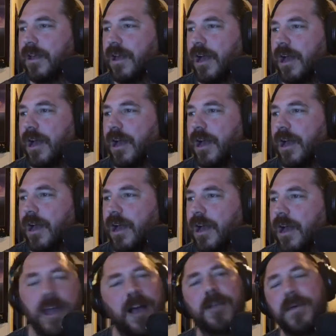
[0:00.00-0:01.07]
How
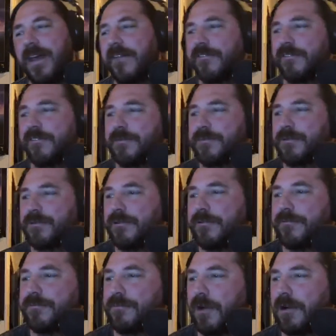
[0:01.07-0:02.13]
come I have to
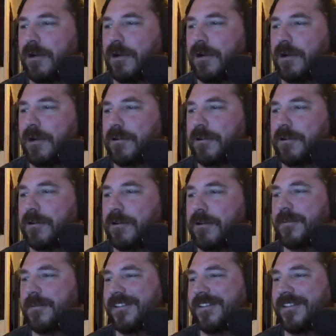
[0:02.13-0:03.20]
approve Marco's
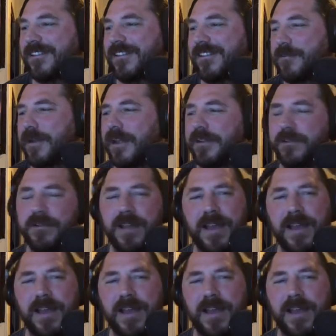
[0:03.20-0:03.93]
comment here, but I don't